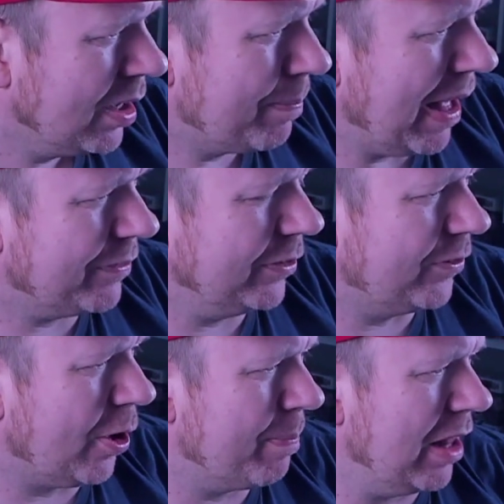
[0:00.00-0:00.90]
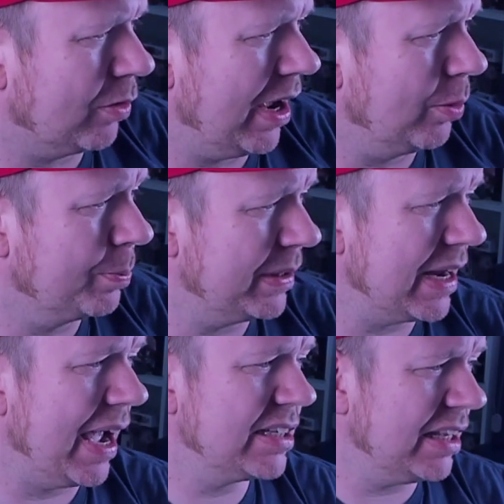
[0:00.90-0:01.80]
Battlefield 4 Battle Royale would be
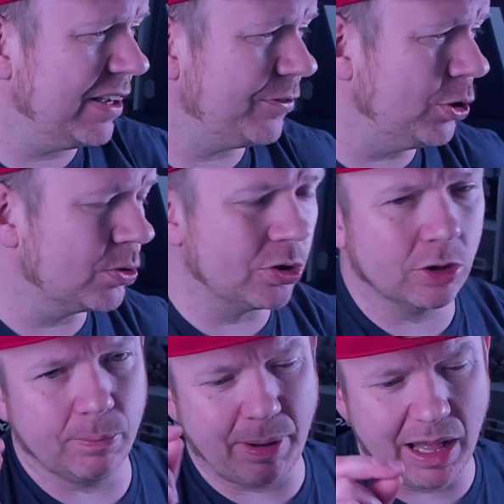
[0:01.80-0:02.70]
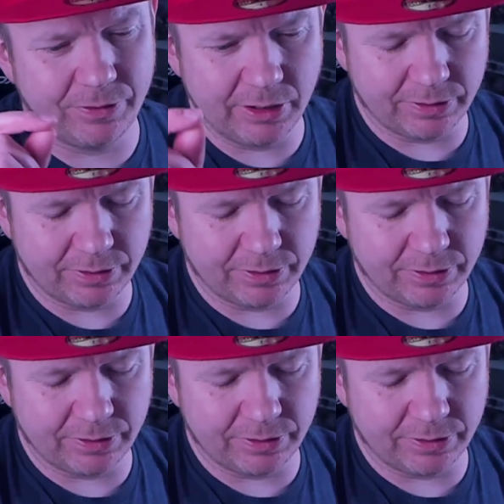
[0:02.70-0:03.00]
nice. If you took Battlefield